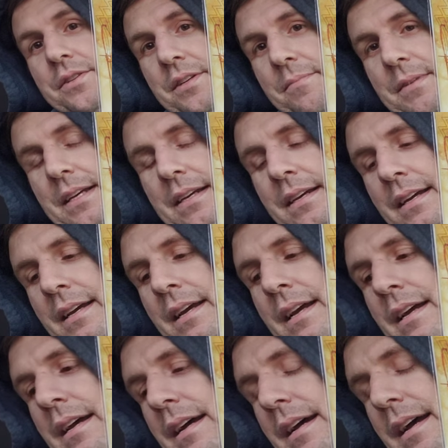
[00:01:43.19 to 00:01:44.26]
something.
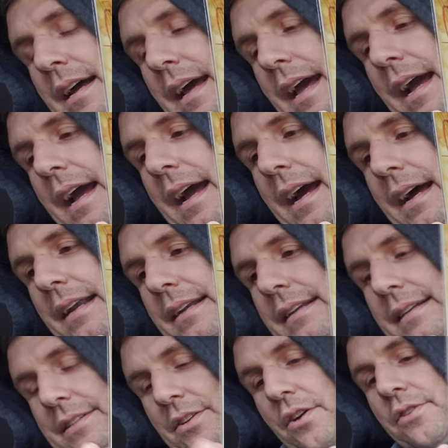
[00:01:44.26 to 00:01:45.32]
And
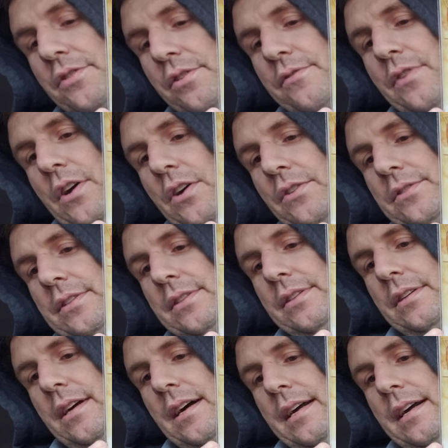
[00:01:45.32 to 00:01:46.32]
it's also Vault.